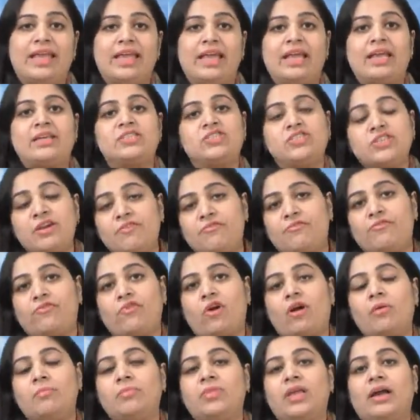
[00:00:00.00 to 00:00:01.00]
they shift
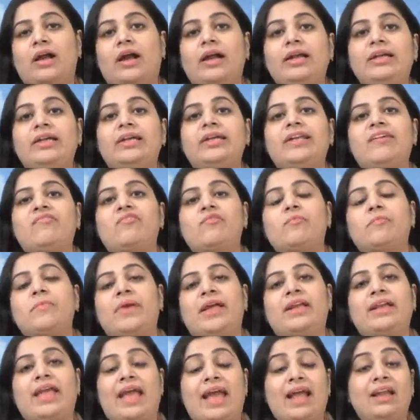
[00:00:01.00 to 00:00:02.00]
from the
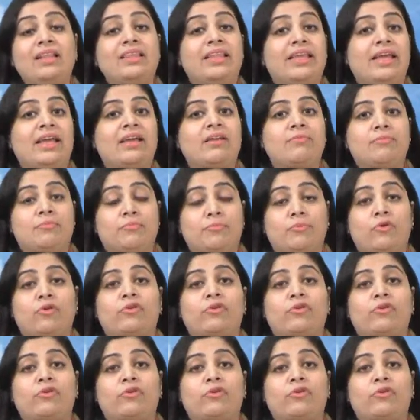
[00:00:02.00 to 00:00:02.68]
underdevelopment and they are